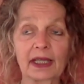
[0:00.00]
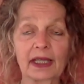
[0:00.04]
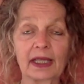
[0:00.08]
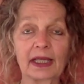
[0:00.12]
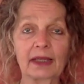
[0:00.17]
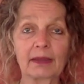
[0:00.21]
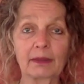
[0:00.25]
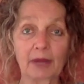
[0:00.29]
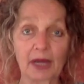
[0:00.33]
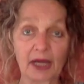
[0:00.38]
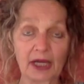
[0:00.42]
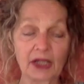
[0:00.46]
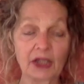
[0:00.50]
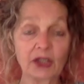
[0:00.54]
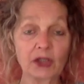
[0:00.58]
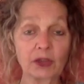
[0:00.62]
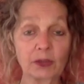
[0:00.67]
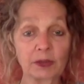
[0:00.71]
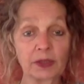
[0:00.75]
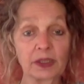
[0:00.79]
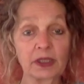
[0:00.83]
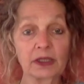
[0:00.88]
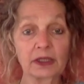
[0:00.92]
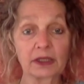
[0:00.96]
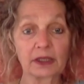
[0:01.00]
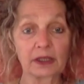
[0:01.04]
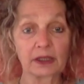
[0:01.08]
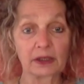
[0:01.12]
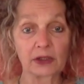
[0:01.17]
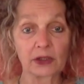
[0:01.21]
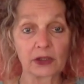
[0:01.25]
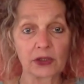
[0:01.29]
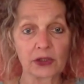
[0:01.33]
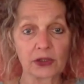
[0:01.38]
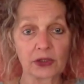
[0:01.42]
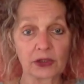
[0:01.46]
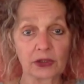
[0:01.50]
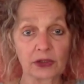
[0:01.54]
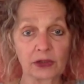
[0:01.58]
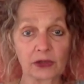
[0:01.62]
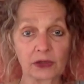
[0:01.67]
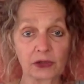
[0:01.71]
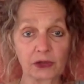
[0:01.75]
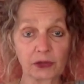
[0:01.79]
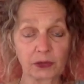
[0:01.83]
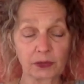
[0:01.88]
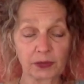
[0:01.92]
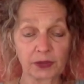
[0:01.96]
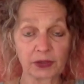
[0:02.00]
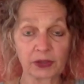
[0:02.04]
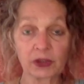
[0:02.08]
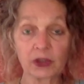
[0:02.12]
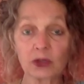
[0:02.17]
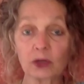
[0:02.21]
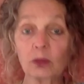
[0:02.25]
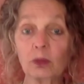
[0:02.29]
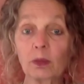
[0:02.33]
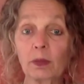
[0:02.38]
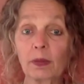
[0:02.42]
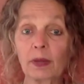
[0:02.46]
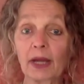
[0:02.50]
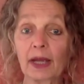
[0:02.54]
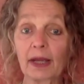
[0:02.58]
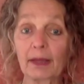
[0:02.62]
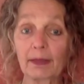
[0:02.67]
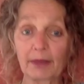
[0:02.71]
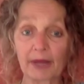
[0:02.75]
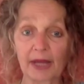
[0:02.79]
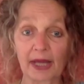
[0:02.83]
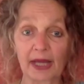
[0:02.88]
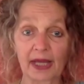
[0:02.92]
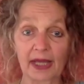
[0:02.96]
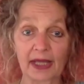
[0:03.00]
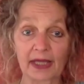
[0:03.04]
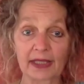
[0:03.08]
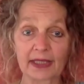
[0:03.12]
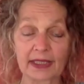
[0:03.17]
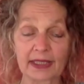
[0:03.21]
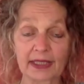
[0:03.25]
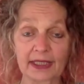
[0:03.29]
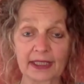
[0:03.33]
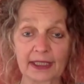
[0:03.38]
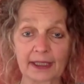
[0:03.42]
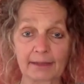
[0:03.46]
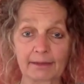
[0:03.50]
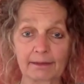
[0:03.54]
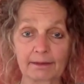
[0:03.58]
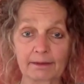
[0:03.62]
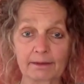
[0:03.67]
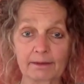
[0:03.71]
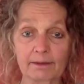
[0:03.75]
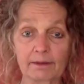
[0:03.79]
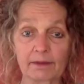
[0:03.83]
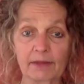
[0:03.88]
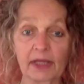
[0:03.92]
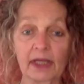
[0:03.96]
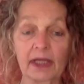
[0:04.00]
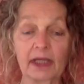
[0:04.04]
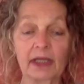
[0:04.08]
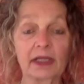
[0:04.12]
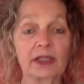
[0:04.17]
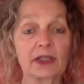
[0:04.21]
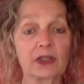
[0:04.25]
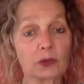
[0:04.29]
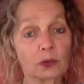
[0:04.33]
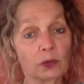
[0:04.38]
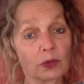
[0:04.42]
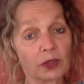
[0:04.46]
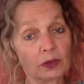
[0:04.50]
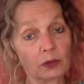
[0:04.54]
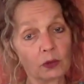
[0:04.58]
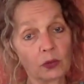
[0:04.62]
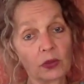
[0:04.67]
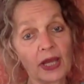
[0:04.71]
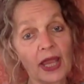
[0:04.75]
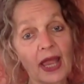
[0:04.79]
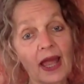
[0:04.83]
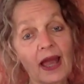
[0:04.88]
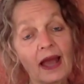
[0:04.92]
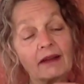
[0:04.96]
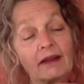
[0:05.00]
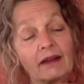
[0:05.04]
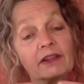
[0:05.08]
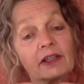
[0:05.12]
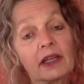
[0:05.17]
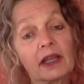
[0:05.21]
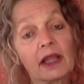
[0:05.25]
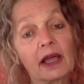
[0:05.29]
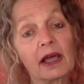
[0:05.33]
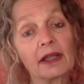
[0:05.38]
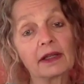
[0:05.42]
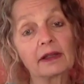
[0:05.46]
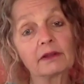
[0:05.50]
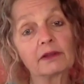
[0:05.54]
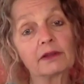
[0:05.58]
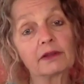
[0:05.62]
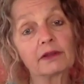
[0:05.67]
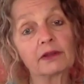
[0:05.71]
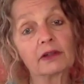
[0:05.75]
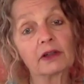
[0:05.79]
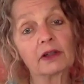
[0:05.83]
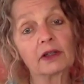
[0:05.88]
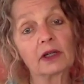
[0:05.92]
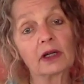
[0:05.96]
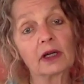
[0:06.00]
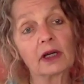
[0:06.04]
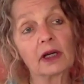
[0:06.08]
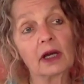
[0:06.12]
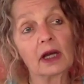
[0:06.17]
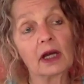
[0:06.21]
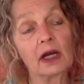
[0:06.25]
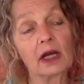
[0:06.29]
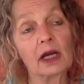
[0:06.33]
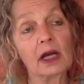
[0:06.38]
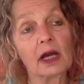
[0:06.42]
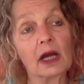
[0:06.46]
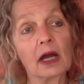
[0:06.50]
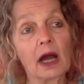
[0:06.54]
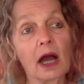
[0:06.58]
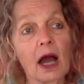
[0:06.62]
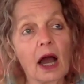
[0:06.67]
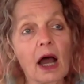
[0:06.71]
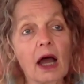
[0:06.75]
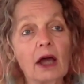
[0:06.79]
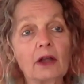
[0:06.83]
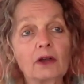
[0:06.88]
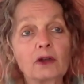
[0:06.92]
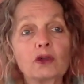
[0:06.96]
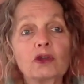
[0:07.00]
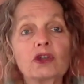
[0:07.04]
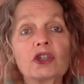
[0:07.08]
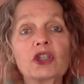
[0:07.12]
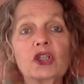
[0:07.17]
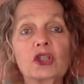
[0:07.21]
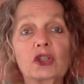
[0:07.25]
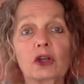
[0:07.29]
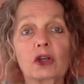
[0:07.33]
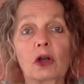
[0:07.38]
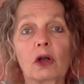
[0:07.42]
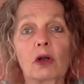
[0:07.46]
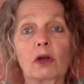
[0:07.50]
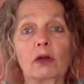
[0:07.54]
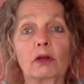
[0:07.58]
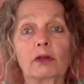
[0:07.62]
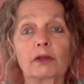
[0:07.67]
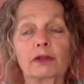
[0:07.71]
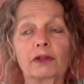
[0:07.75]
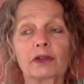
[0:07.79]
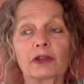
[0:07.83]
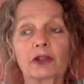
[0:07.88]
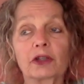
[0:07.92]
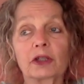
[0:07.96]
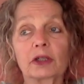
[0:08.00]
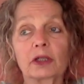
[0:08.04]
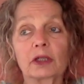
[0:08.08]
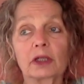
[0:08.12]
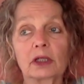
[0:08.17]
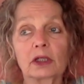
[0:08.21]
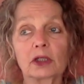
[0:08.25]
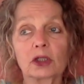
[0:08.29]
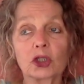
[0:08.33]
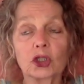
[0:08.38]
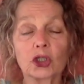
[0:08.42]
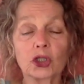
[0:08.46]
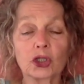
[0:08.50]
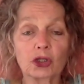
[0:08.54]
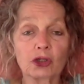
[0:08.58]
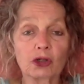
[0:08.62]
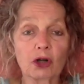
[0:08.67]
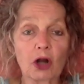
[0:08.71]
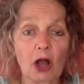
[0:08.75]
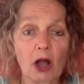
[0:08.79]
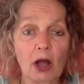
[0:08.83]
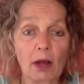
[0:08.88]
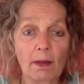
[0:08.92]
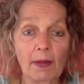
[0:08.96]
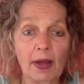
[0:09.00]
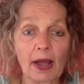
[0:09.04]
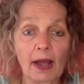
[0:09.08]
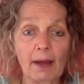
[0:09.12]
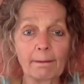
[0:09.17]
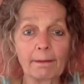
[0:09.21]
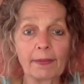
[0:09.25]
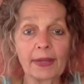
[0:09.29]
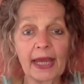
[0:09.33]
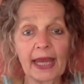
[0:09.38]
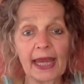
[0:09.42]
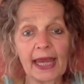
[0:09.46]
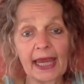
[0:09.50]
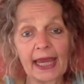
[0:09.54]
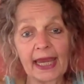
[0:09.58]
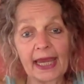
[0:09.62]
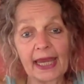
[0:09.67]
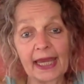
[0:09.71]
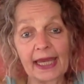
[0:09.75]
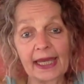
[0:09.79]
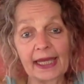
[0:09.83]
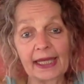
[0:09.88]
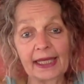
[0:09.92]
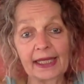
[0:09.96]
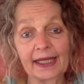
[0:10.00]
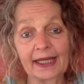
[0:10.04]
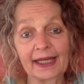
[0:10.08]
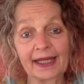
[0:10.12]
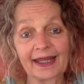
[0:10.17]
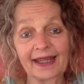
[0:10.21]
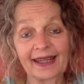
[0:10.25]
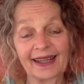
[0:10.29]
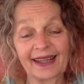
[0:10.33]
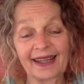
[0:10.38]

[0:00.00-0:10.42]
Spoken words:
in my experience, the spiritual bypass is when we have a lot of unresolved trauma, pain,